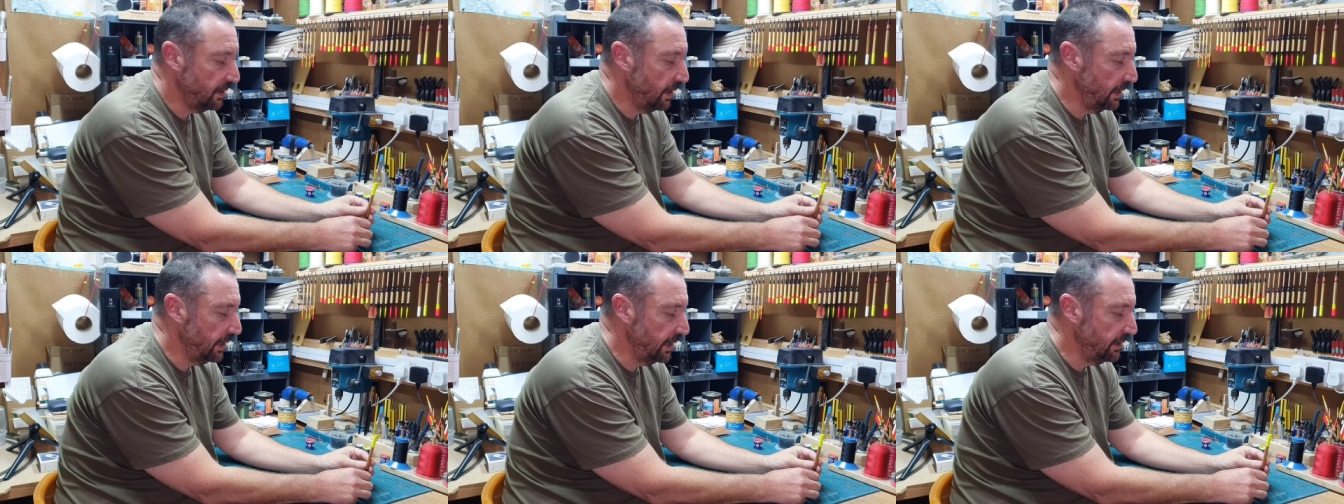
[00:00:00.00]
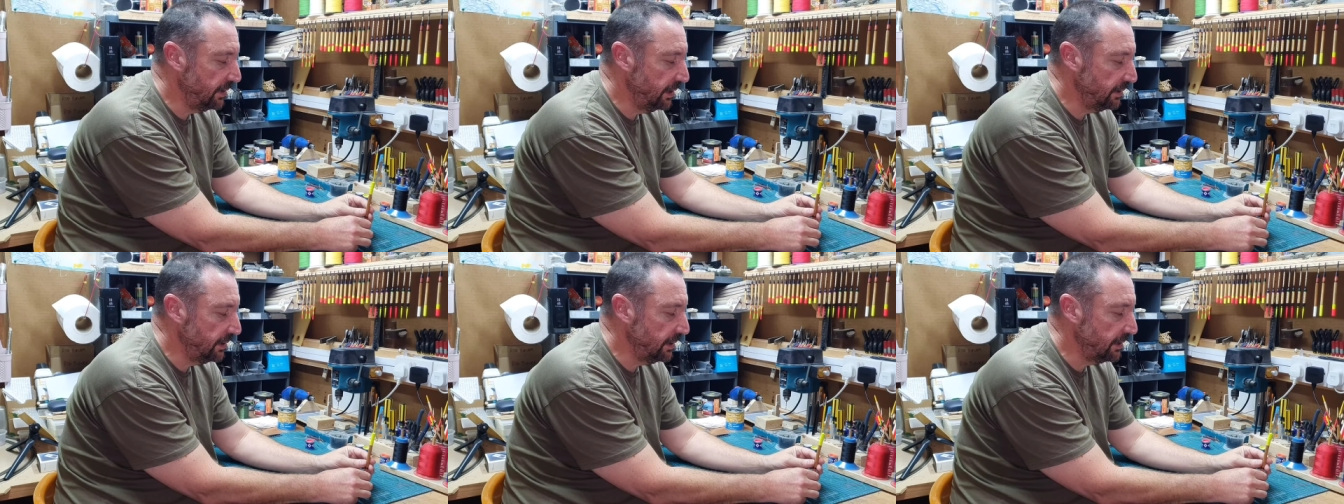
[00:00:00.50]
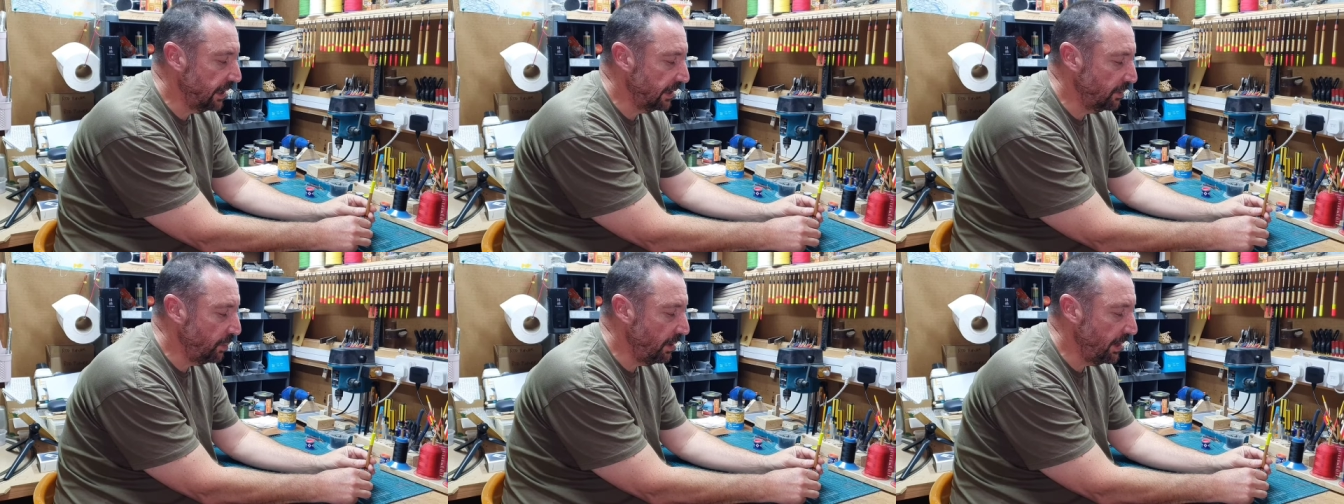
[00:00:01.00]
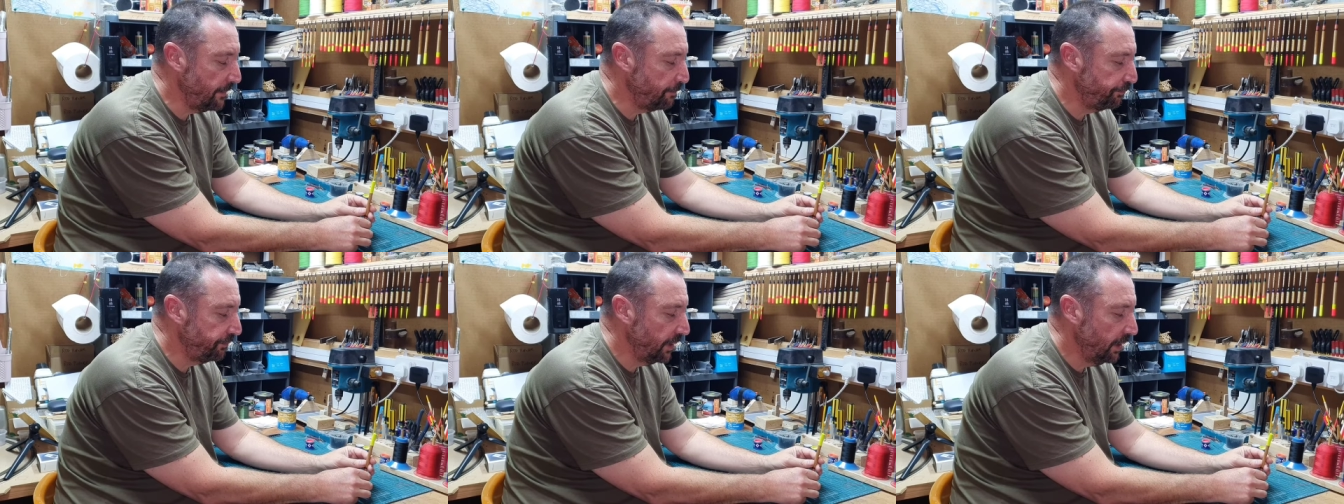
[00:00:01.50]
slightly easier to detect the bite.
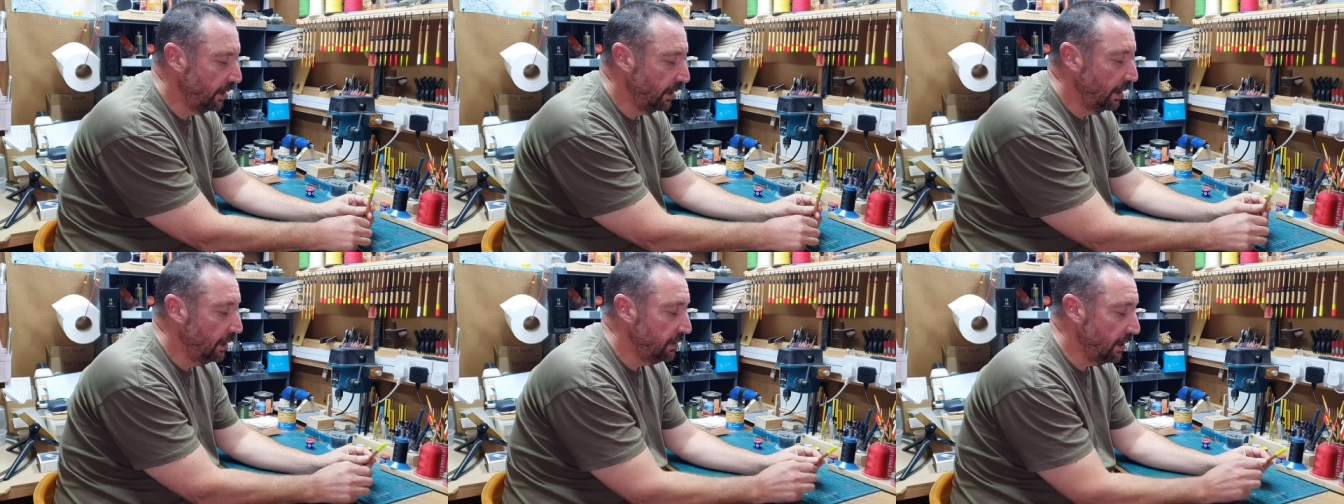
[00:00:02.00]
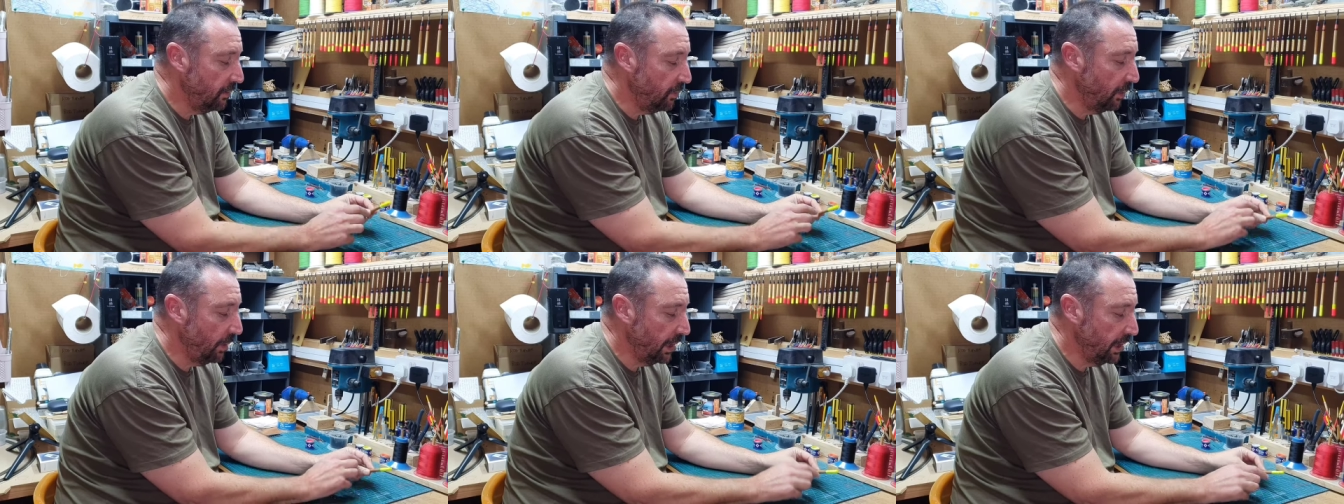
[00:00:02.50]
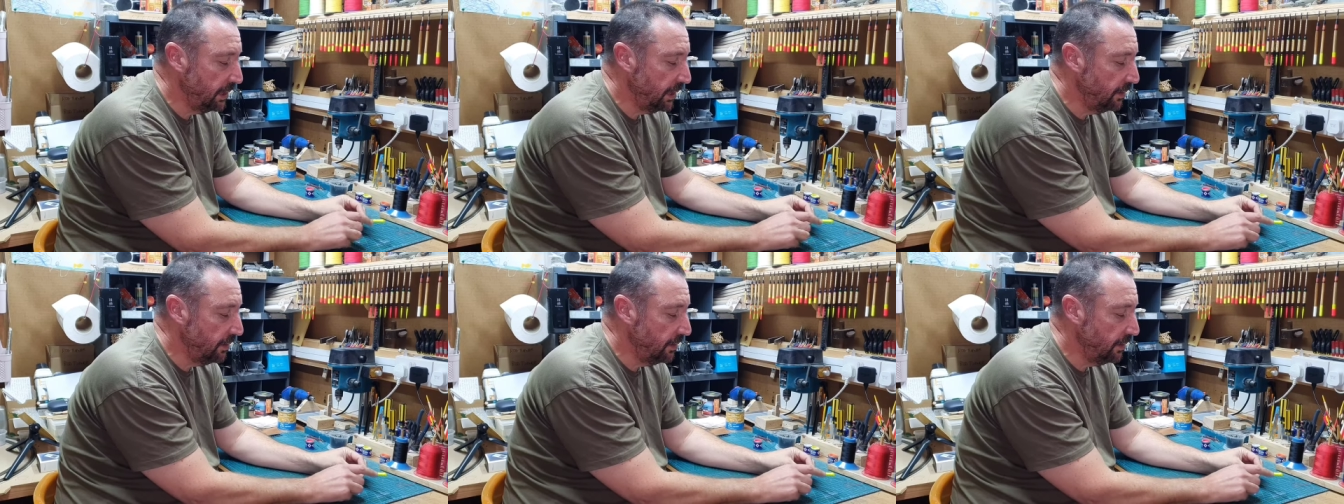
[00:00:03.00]
So what we're going to